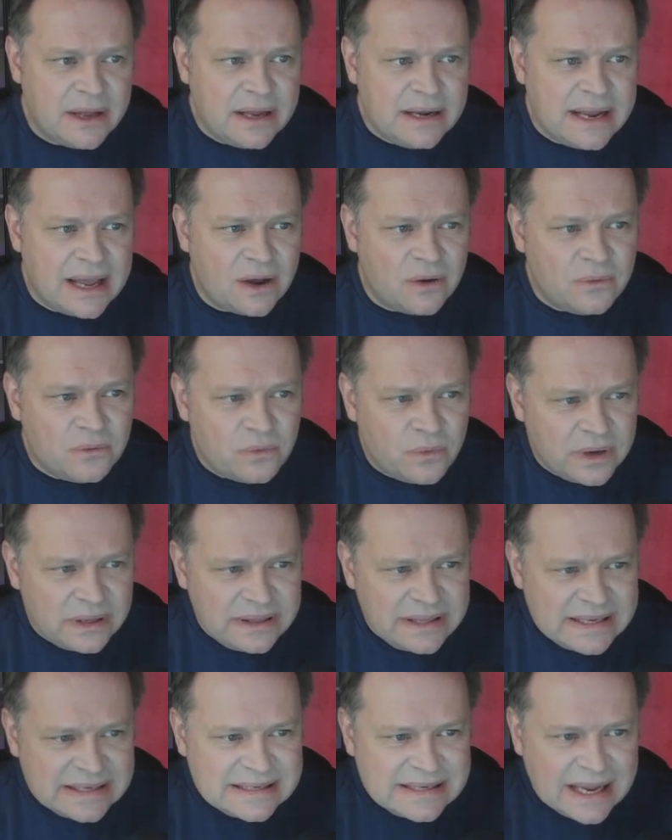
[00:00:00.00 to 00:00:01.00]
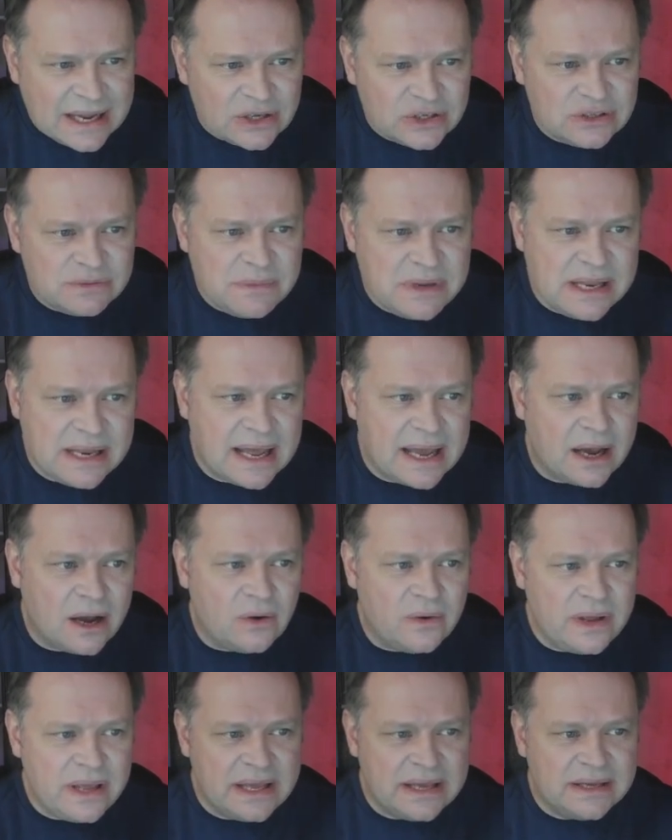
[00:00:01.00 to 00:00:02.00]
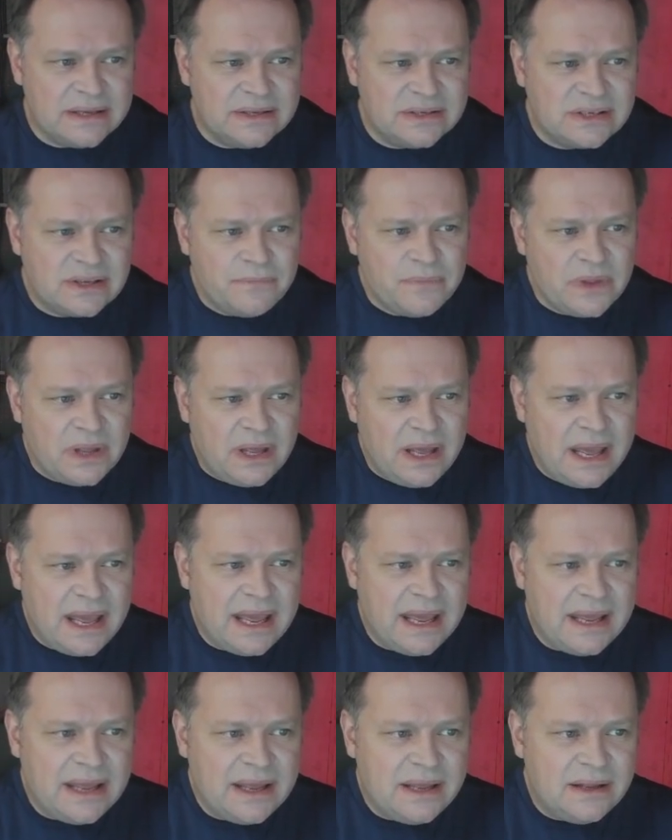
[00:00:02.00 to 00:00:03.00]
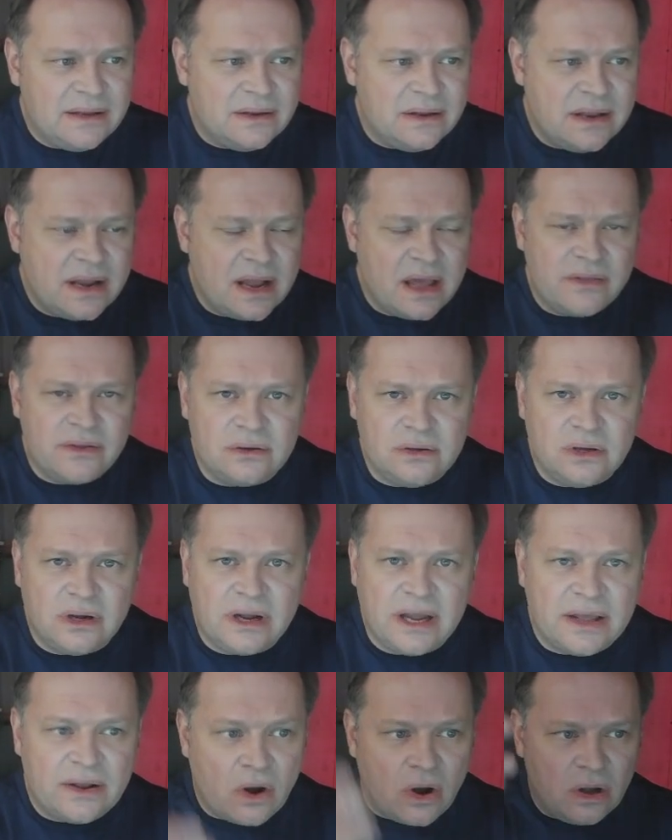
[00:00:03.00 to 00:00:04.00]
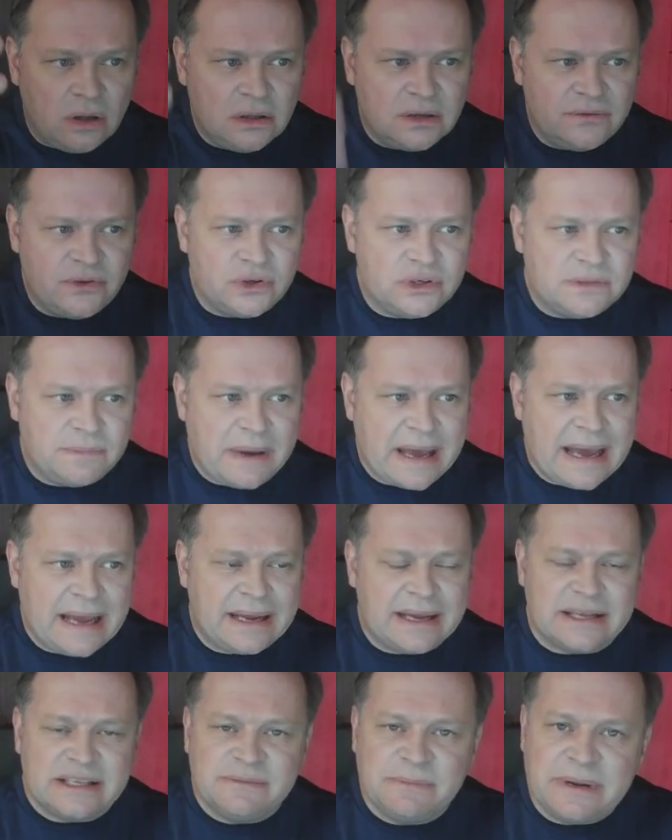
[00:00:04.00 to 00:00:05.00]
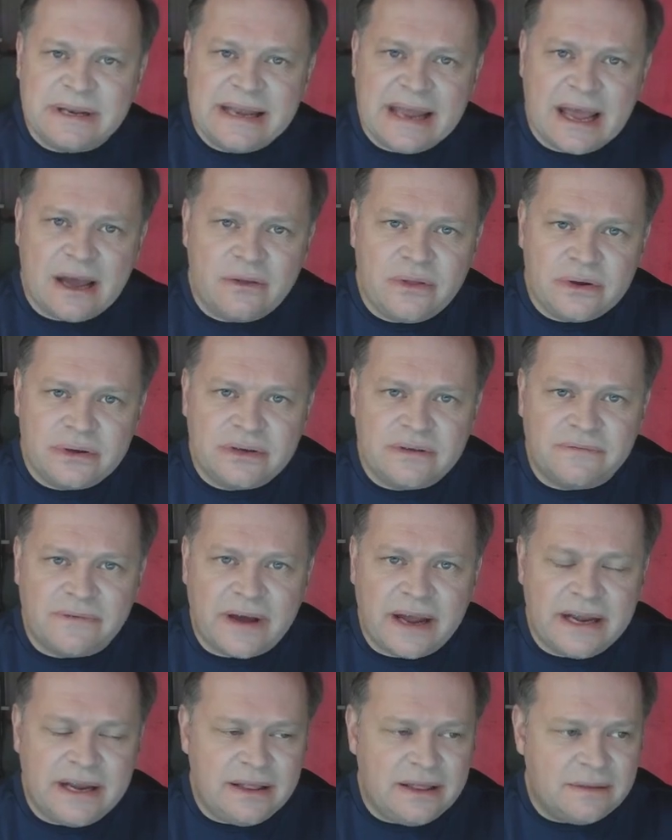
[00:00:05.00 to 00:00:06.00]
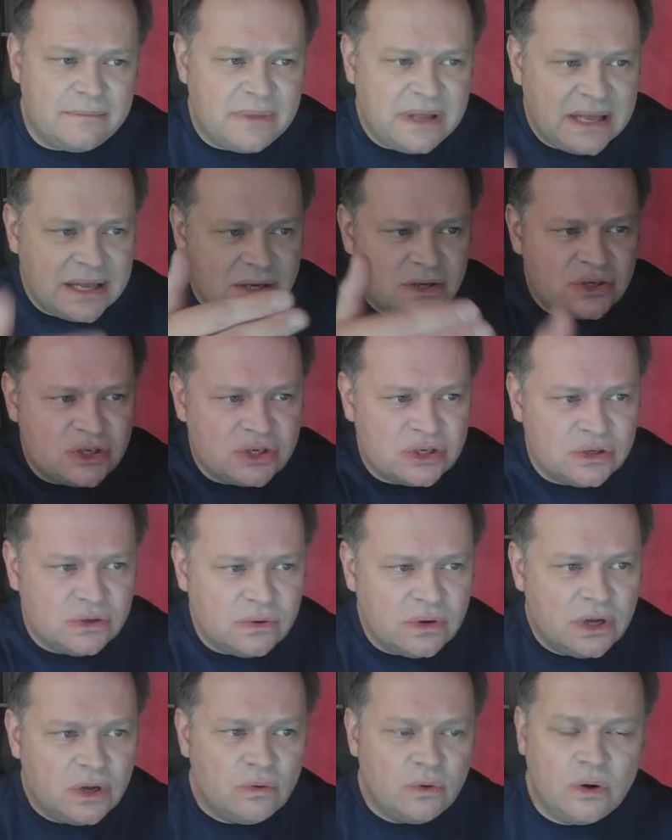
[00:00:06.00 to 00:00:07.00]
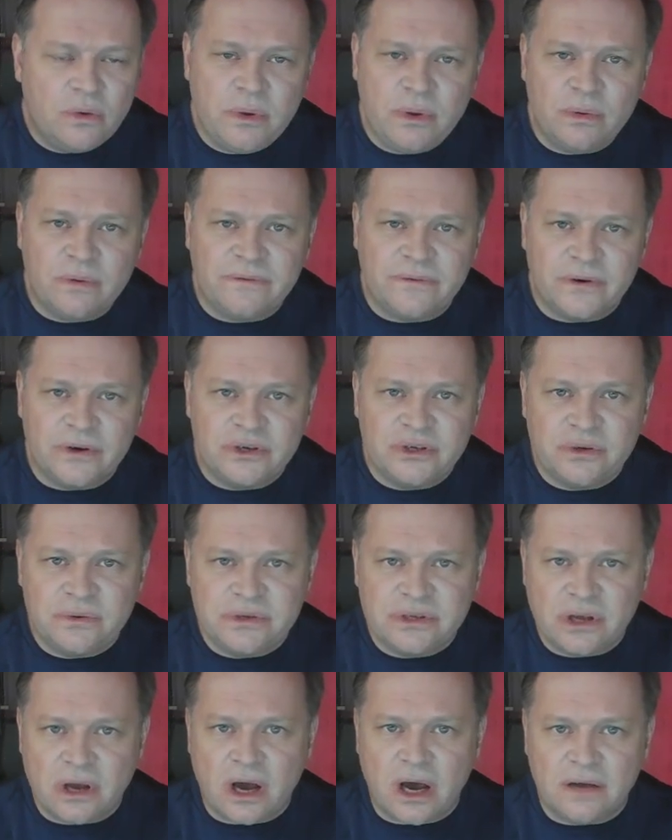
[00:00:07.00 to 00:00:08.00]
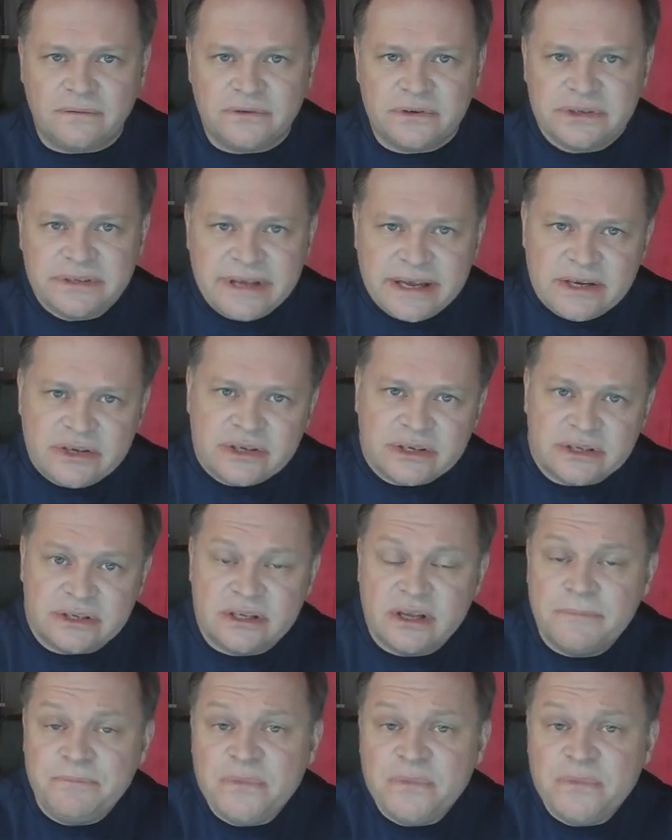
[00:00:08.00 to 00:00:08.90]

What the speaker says: Now what this tells me now is another look at all of those packets, but now they're dividing them into what we refer to as conversations.